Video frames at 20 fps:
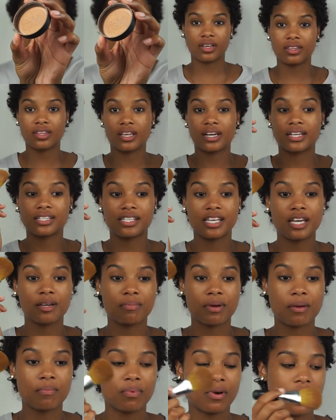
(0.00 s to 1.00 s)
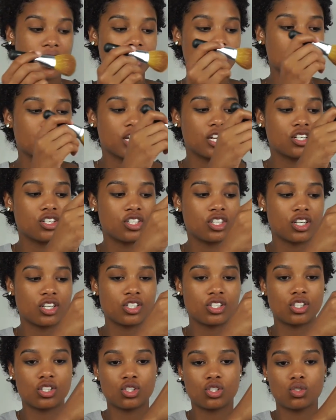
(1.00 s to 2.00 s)
and then I take my brush and
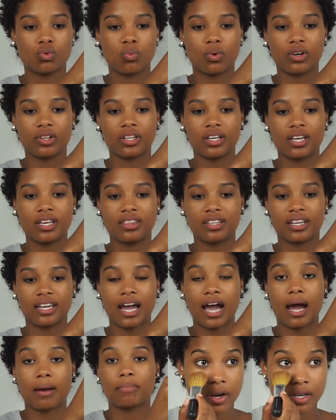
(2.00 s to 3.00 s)
just swirl it in the cap.